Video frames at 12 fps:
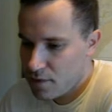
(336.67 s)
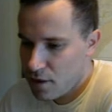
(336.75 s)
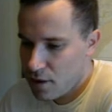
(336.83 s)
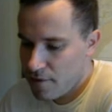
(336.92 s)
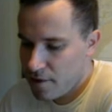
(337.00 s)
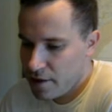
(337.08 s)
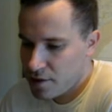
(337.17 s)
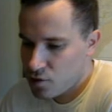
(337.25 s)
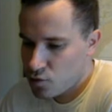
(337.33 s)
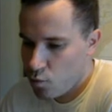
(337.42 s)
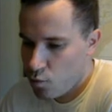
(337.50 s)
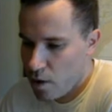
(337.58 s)
are variants
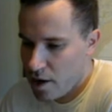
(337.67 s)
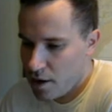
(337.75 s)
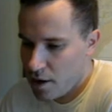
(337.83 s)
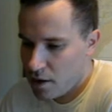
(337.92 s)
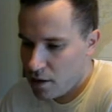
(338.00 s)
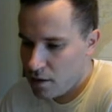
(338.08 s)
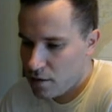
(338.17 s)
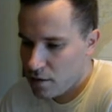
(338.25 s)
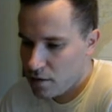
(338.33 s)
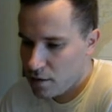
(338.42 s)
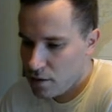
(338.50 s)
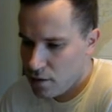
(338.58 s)
where
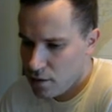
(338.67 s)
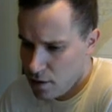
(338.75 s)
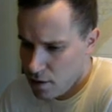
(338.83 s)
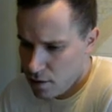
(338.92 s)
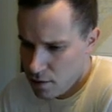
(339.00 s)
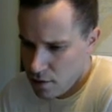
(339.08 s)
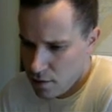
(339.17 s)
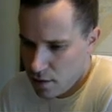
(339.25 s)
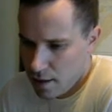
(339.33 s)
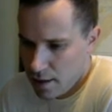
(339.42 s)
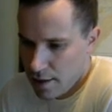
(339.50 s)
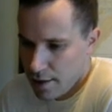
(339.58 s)

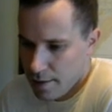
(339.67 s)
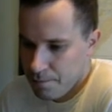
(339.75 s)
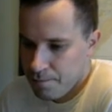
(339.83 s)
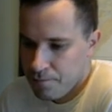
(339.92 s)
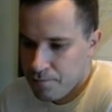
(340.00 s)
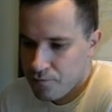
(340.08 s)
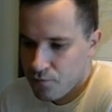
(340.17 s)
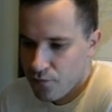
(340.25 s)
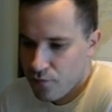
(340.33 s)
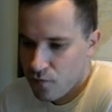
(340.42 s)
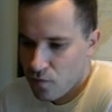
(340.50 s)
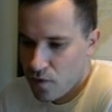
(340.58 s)
um,
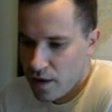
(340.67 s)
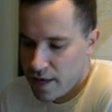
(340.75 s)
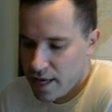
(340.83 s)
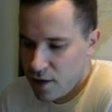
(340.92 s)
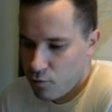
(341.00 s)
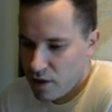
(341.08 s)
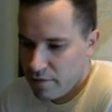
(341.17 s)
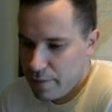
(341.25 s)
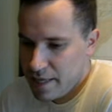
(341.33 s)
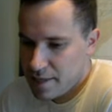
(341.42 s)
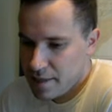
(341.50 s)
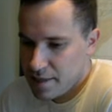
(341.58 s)
getting rid of
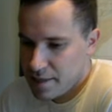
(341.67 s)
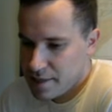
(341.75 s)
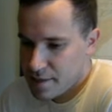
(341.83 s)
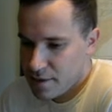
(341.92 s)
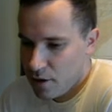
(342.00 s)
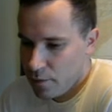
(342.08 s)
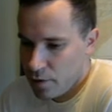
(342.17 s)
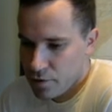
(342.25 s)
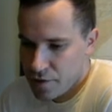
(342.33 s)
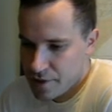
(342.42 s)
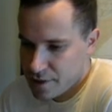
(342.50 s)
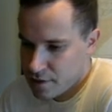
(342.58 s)
pieces is
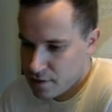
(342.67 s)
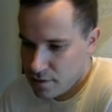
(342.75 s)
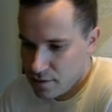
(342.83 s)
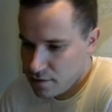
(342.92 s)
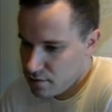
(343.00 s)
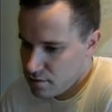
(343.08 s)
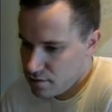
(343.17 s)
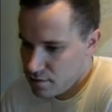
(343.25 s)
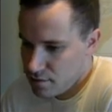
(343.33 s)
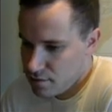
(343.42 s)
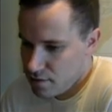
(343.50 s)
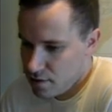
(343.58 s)
almost
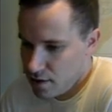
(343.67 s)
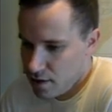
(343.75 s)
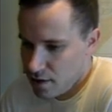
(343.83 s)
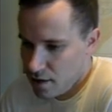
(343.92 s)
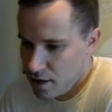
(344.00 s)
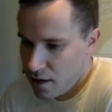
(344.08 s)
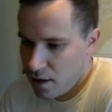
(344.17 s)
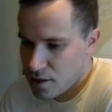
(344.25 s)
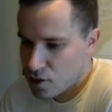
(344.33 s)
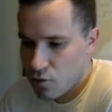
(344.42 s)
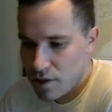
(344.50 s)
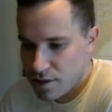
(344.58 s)
a, a
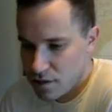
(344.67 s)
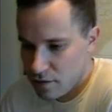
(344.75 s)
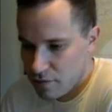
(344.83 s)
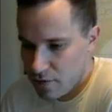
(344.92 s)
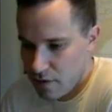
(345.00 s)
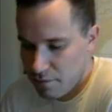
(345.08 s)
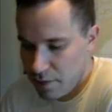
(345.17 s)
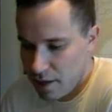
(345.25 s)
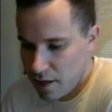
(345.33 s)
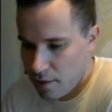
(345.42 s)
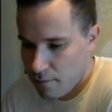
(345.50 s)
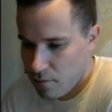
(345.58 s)
consequence of, of play.